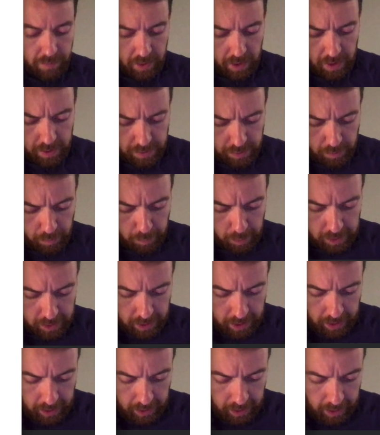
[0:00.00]
So if we
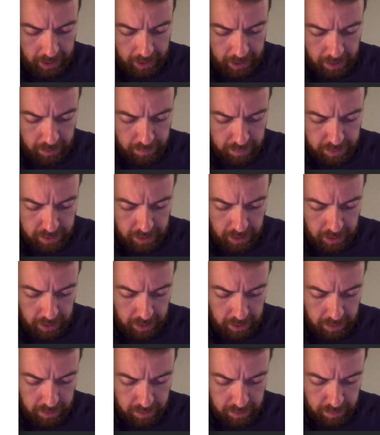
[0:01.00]
take a of
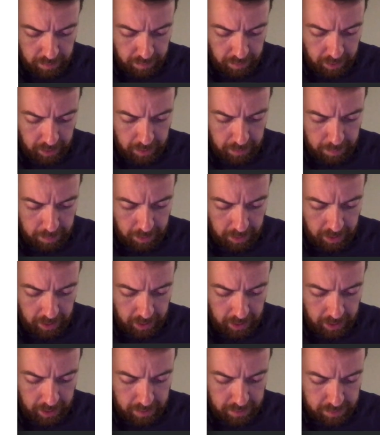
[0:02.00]
t divided by
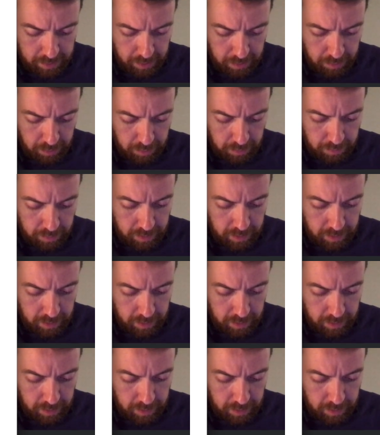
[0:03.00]
a0